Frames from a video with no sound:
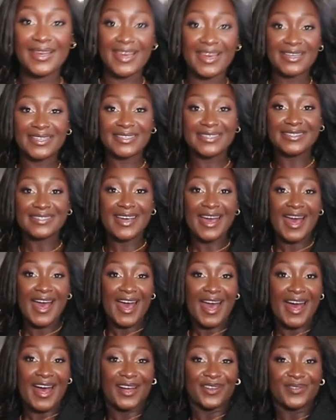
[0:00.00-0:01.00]
next
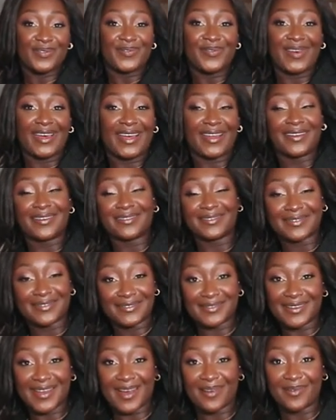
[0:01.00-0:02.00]
outfit,
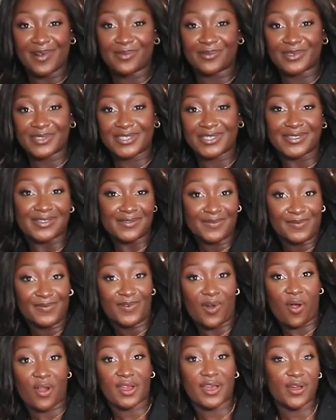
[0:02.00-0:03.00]
I'm almost
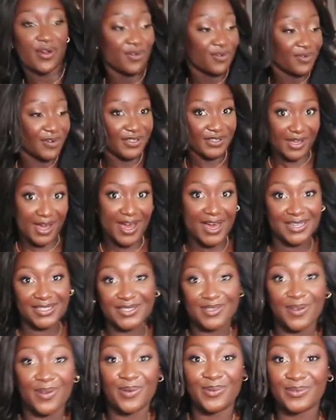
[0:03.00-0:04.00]
falling over so I had
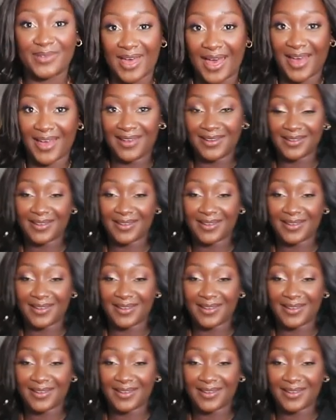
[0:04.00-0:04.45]
to hold that.